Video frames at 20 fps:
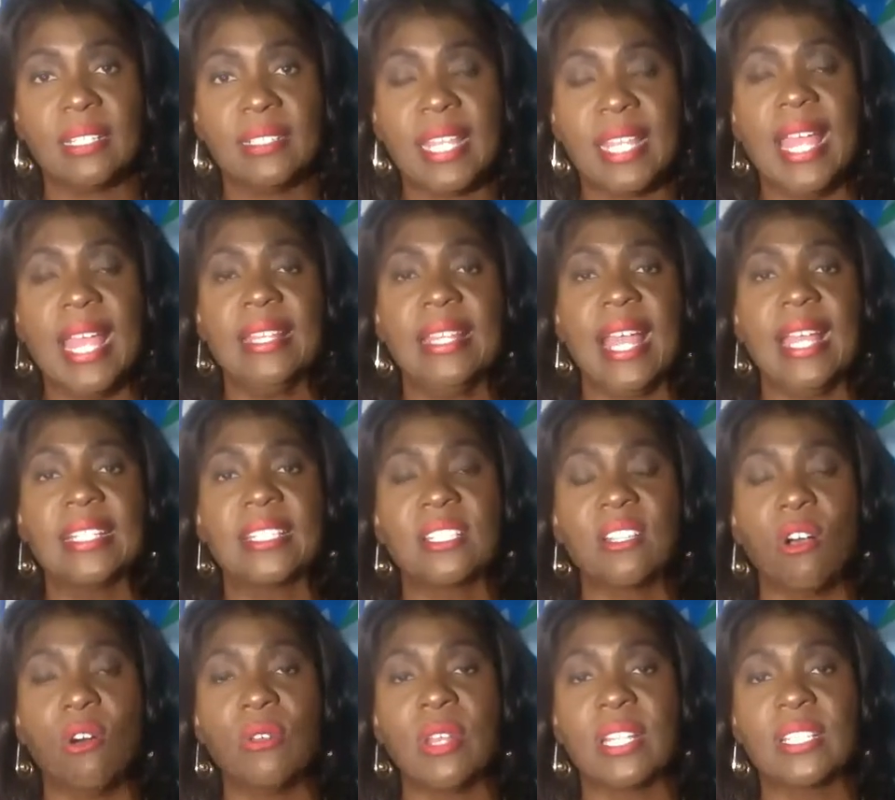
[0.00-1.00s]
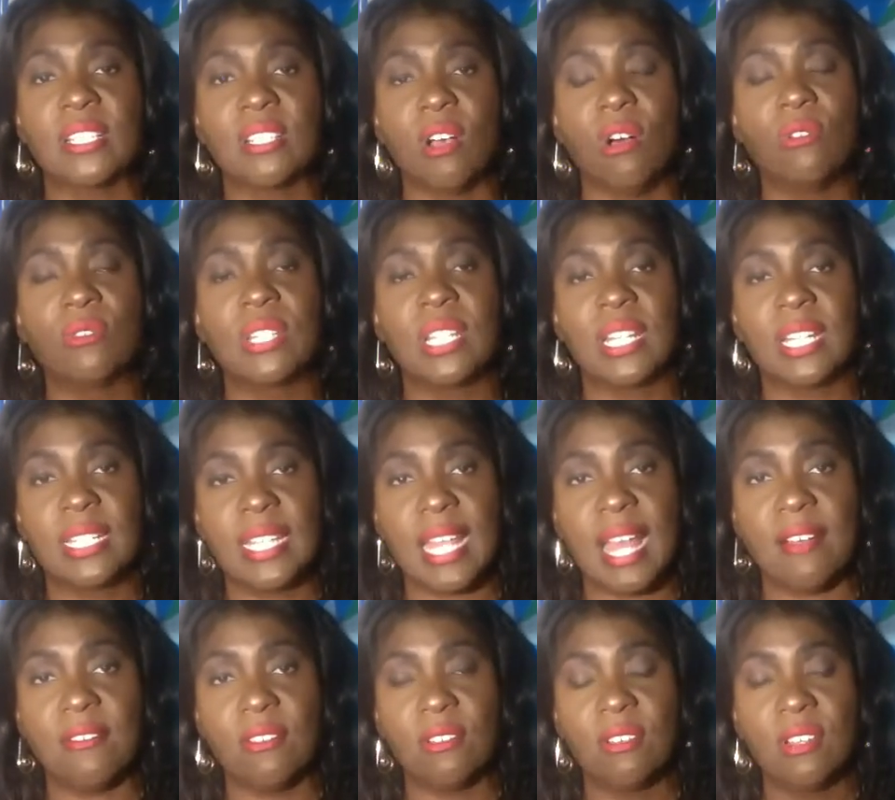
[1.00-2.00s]
They sold their soul to the
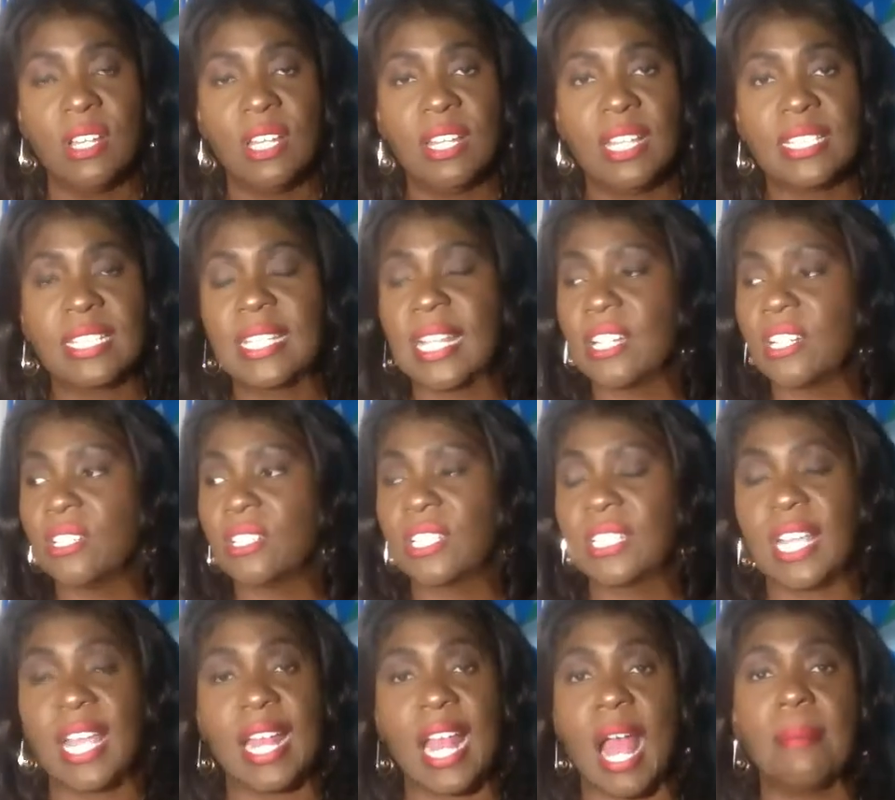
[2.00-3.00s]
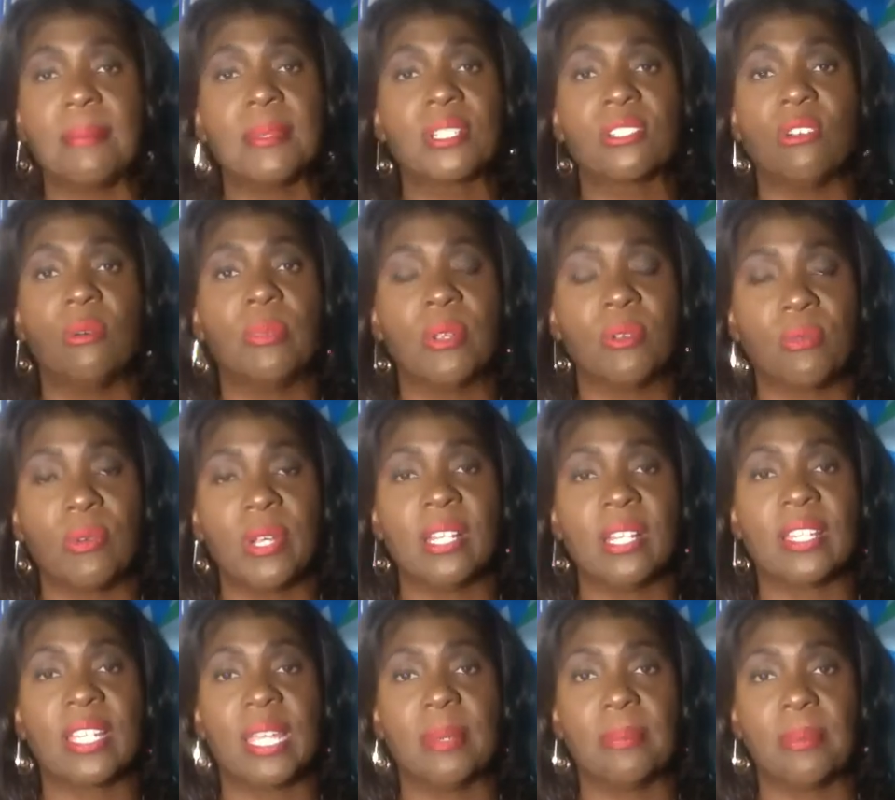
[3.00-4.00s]
devil instead of saying, I'm just going to be
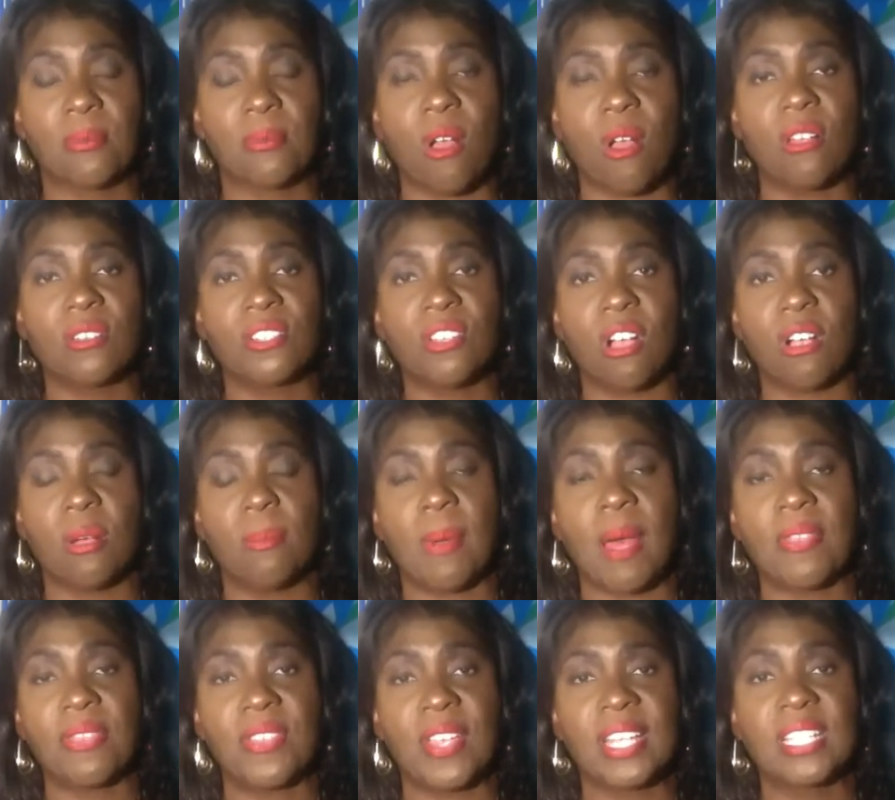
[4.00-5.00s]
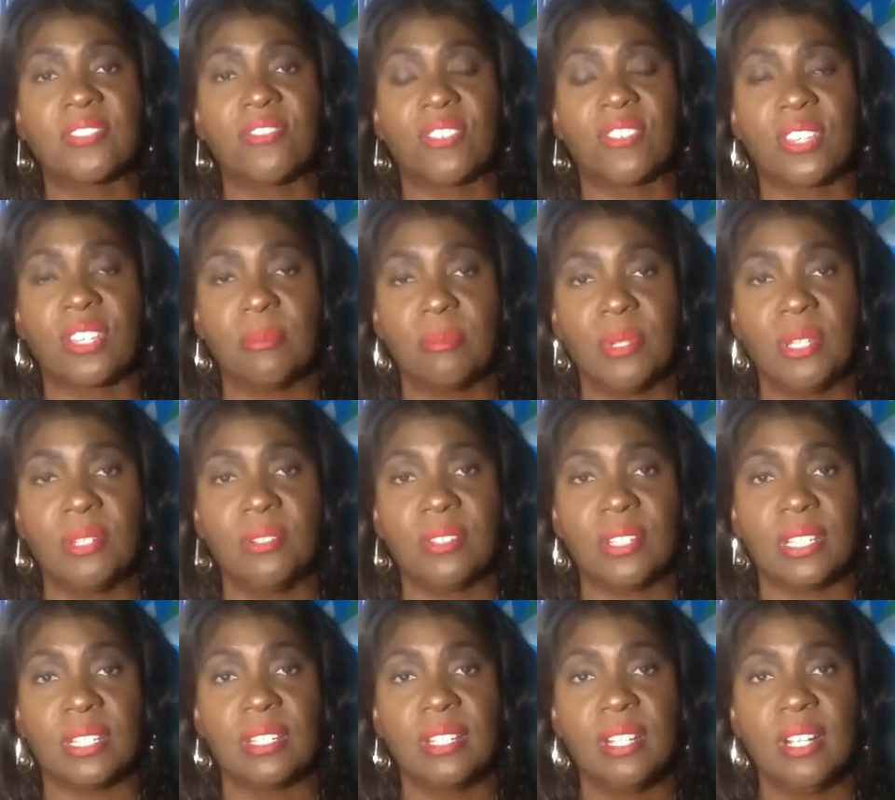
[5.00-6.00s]
real and keep it raw and talk about things for the
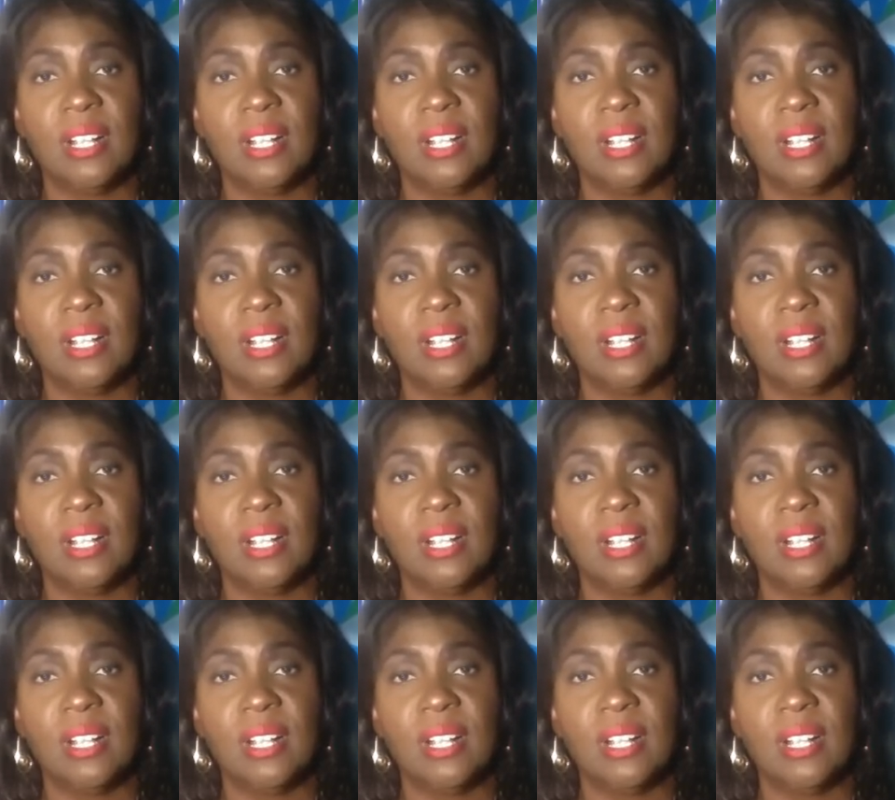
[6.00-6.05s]
community.